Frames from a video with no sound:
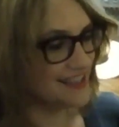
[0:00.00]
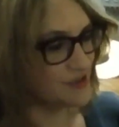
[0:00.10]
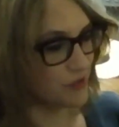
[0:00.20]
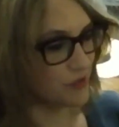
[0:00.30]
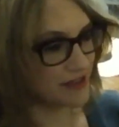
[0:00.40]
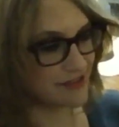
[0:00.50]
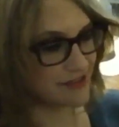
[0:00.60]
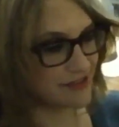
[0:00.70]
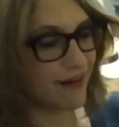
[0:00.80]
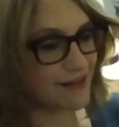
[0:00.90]
We sure
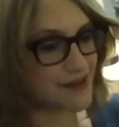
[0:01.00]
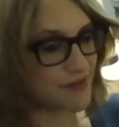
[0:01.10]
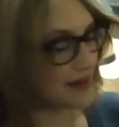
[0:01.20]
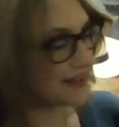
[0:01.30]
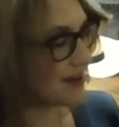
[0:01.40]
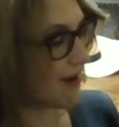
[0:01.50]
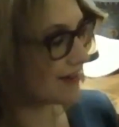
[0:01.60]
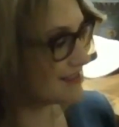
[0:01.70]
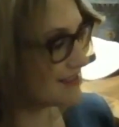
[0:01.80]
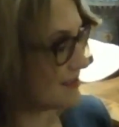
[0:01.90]
are going to be
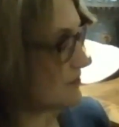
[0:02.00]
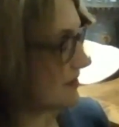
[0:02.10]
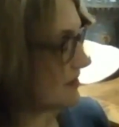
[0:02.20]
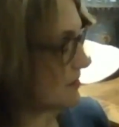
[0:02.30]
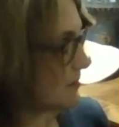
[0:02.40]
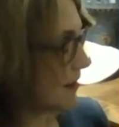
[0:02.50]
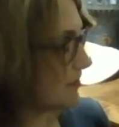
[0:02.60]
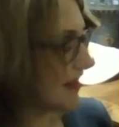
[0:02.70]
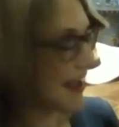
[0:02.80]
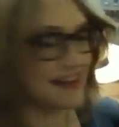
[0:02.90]
talking something
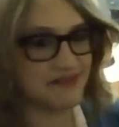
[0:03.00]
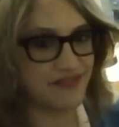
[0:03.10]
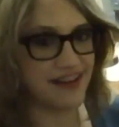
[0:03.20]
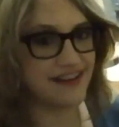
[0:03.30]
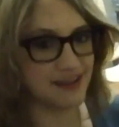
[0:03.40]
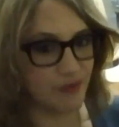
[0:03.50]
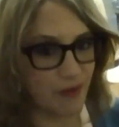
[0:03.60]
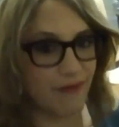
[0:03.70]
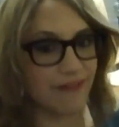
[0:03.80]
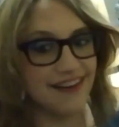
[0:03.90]
about that Infinity
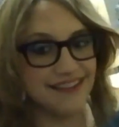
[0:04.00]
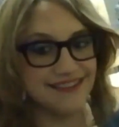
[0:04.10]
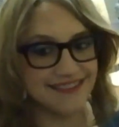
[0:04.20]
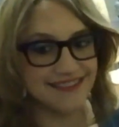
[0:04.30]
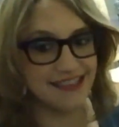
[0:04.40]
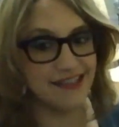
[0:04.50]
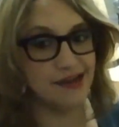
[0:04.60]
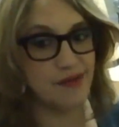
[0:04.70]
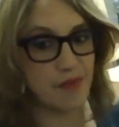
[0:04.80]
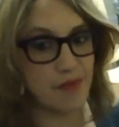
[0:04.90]
War.
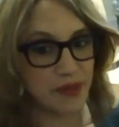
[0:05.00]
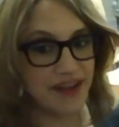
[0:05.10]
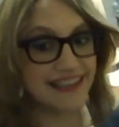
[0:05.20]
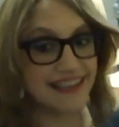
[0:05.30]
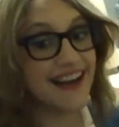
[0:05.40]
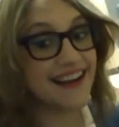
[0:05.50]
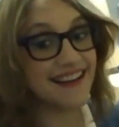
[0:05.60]
Yep. Ding!